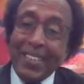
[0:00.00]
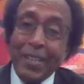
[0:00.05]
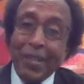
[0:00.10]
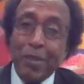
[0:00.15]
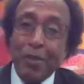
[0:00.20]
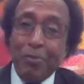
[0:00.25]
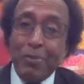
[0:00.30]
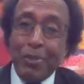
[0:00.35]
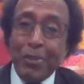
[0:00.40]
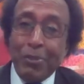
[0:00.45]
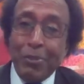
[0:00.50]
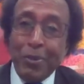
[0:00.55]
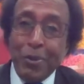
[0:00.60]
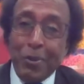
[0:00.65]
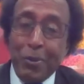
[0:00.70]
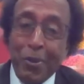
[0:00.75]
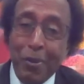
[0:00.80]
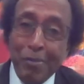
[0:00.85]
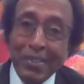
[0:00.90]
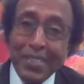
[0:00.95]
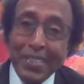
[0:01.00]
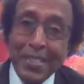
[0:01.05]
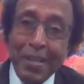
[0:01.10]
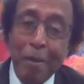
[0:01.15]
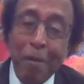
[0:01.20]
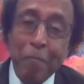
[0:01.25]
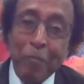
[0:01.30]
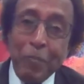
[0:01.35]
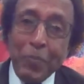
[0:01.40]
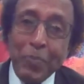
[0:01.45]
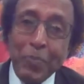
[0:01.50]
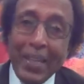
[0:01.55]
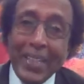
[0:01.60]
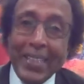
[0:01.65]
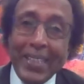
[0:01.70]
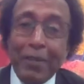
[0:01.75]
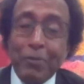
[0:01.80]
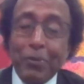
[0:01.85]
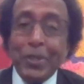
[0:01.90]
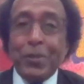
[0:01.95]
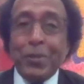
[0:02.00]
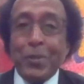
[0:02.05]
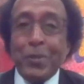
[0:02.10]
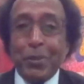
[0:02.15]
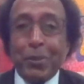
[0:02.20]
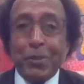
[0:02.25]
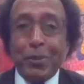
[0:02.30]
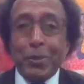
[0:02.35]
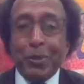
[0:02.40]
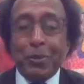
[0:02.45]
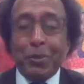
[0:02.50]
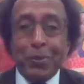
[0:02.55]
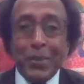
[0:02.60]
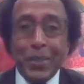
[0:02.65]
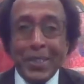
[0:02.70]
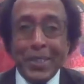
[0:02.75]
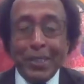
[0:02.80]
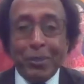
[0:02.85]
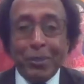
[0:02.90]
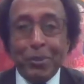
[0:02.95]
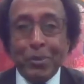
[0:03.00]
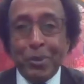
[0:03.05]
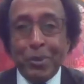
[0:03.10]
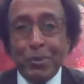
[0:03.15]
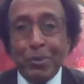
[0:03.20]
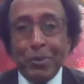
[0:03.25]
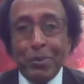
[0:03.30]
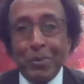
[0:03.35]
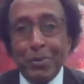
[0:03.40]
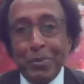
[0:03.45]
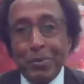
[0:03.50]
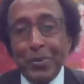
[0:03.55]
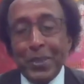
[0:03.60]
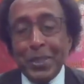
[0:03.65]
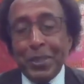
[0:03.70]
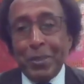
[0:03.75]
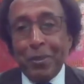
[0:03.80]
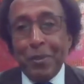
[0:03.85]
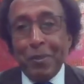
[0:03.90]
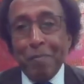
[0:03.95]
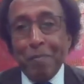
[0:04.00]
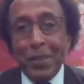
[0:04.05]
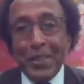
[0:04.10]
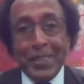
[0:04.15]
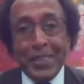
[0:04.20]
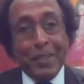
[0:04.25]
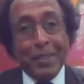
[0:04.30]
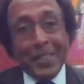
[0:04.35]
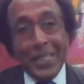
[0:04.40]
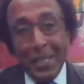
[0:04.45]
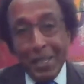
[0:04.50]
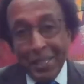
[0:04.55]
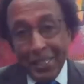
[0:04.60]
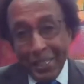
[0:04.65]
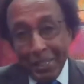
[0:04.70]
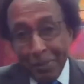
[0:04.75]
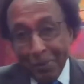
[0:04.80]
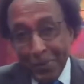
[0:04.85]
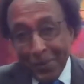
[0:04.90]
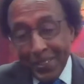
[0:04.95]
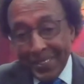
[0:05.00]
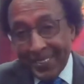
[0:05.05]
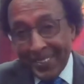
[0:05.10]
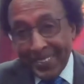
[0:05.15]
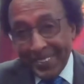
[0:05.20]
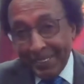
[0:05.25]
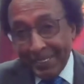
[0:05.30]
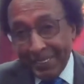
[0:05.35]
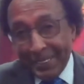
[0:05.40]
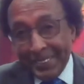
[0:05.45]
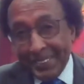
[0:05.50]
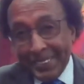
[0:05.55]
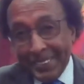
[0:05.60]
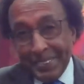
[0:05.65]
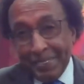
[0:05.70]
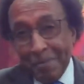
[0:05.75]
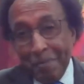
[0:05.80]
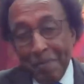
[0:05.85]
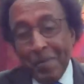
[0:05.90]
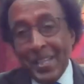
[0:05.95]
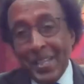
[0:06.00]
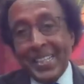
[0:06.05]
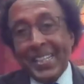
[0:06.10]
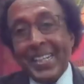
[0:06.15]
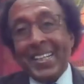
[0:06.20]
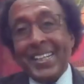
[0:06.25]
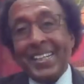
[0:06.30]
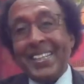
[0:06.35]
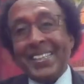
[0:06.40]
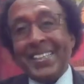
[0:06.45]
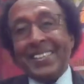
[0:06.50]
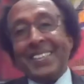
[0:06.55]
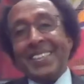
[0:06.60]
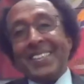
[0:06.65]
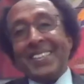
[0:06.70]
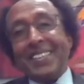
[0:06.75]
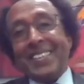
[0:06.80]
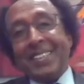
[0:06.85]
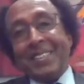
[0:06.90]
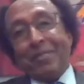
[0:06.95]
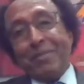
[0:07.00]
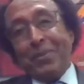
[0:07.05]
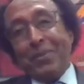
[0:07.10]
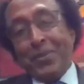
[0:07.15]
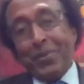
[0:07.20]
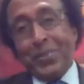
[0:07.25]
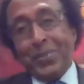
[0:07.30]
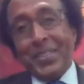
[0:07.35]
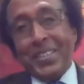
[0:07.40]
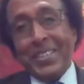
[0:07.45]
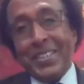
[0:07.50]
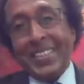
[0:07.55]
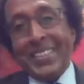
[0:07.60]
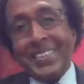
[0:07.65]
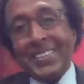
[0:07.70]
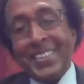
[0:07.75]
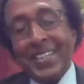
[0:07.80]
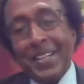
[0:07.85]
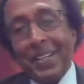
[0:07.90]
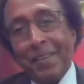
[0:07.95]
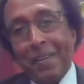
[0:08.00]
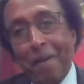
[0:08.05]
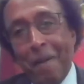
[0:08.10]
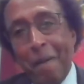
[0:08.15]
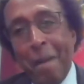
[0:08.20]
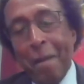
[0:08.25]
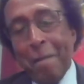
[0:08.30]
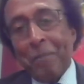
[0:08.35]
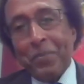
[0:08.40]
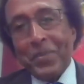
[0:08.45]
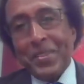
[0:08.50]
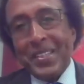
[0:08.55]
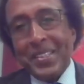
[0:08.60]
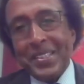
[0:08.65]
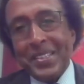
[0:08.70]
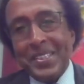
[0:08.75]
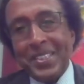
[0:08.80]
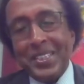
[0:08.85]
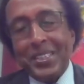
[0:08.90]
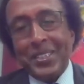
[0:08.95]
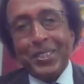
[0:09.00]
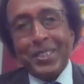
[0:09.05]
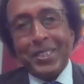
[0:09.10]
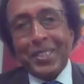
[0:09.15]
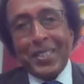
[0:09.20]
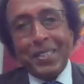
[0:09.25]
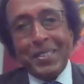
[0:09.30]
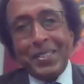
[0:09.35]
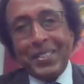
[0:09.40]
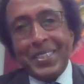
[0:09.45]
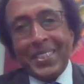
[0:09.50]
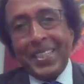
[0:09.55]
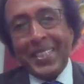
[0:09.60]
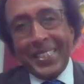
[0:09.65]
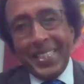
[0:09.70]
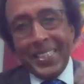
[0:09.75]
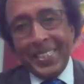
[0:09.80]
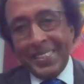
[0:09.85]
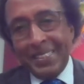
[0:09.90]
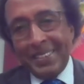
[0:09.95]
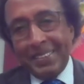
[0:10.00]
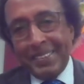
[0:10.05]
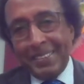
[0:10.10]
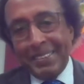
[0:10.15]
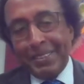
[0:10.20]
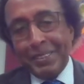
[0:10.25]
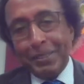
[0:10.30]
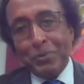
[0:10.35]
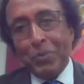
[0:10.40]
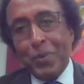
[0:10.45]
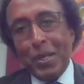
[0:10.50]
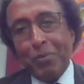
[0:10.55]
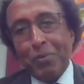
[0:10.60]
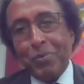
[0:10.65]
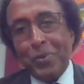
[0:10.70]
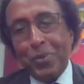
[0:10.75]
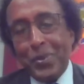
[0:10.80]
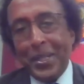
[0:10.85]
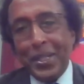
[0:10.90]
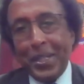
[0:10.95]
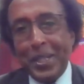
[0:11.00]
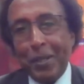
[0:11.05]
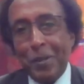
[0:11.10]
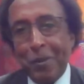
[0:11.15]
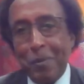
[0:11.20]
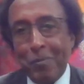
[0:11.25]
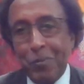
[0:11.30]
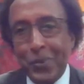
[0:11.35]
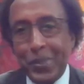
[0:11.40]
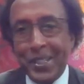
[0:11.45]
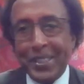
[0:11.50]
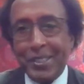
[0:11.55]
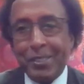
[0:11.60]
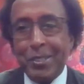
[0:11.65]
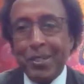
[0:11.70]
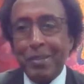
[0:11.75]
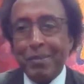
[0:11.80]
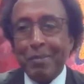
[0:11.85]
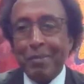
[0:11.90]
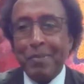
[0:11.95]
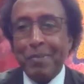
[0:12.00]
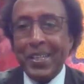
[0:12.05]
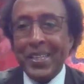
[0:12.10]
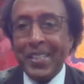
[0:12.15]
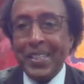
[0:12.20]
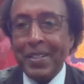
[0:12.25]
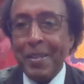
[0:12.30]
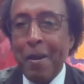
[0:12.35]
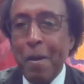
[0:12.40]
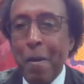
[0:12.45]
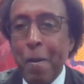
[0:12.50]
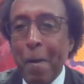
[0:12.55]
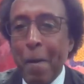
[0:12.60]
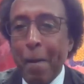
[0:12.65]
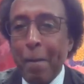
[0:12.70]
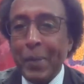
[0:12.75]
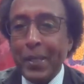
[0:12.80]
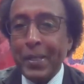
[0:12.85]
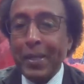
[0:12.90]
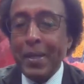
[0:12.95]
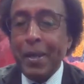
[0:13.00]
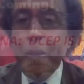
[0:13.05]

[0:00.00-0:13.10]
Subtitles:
year, if there's no COVID, I want to go to the 2022 Winter Olympics, and I really want to see my card and use in China the digital currency. I can't really wait for that. I hope we can travel by then. But